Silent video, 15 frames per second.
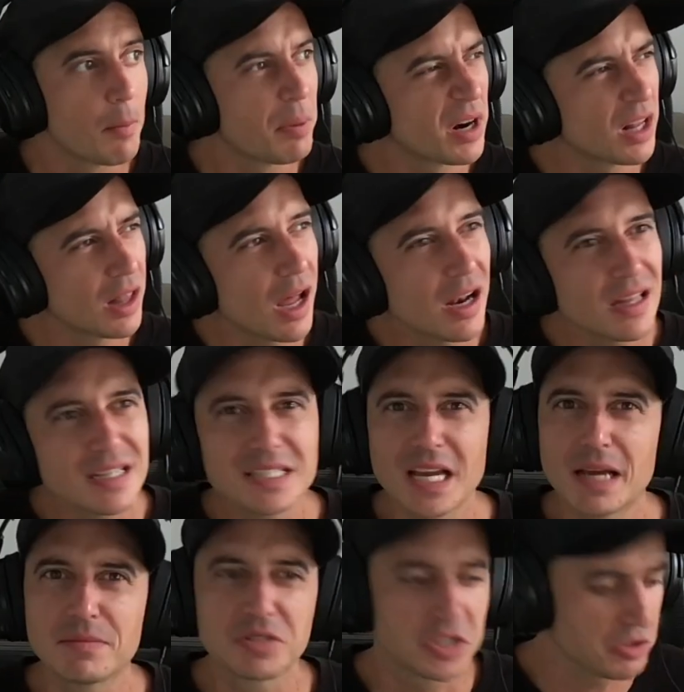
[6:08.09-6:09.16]
but a lot of the
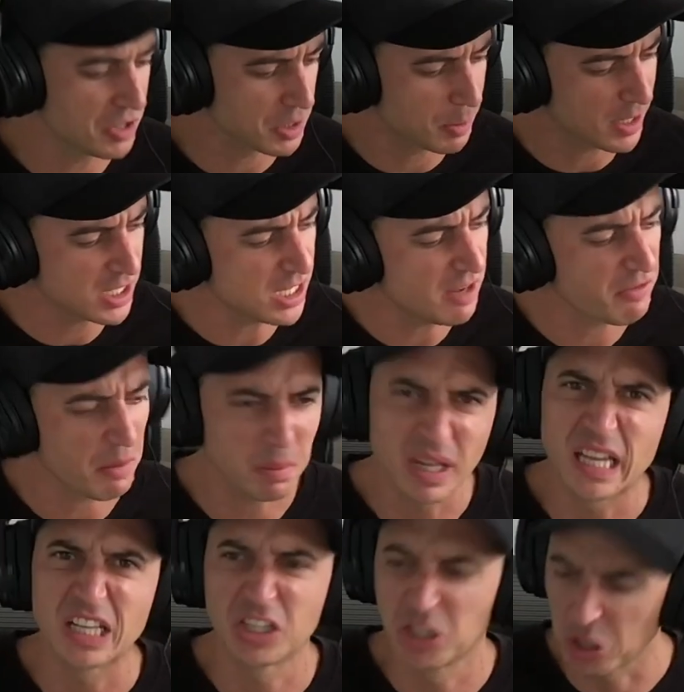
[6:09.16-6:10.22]
times too, especially if I'm
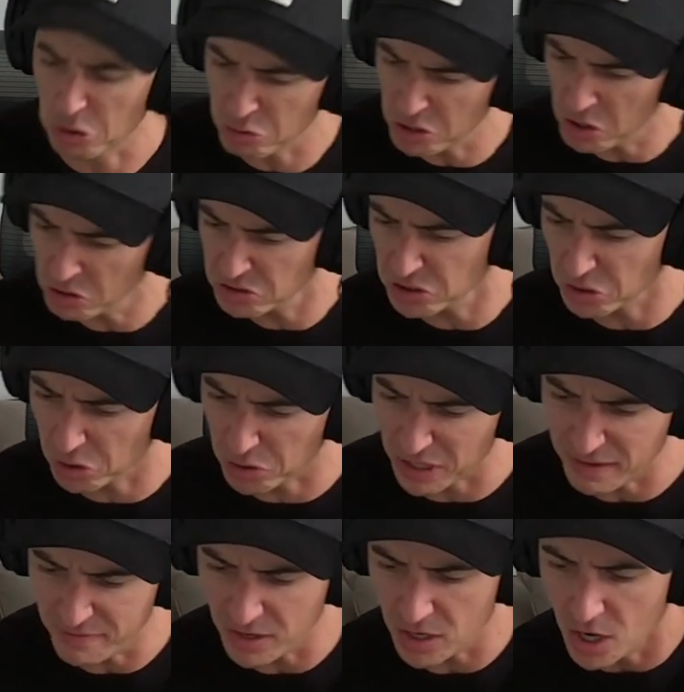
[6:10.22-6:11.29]
playing low notes or
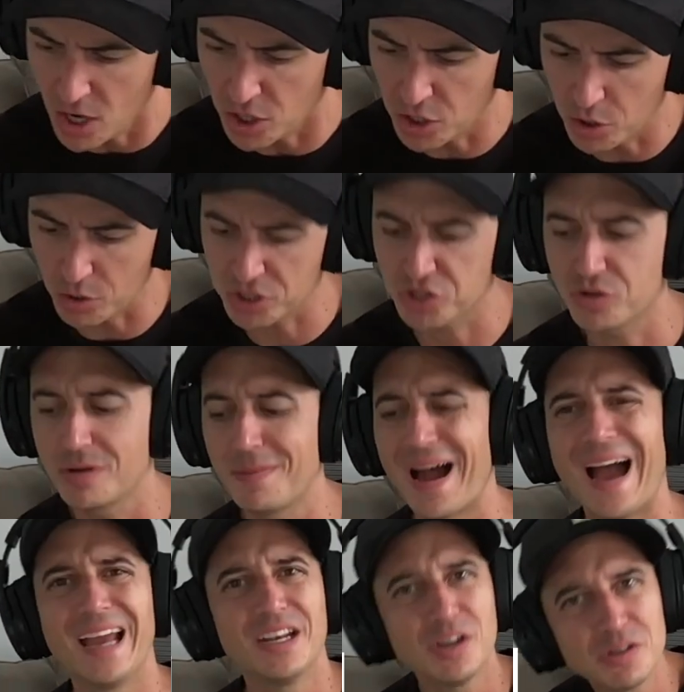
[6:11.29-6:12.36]
even, extreme
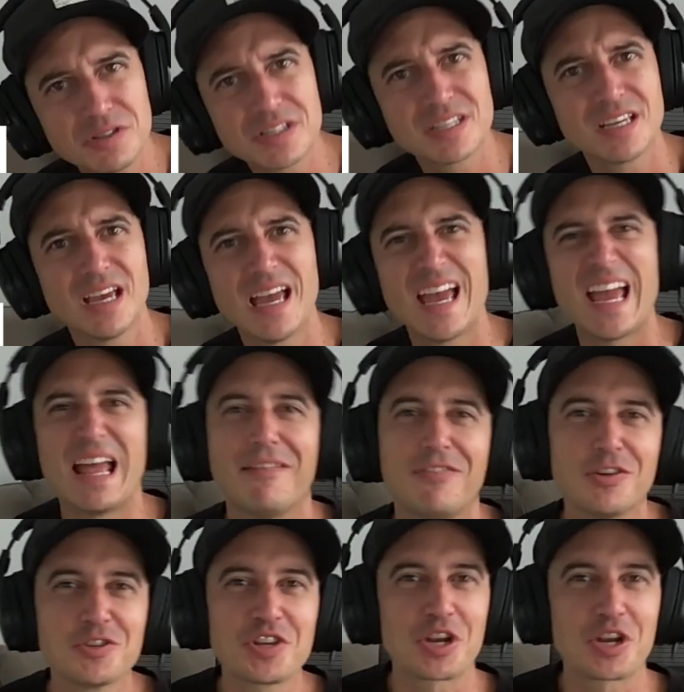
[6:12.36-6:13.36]
high notes, it feels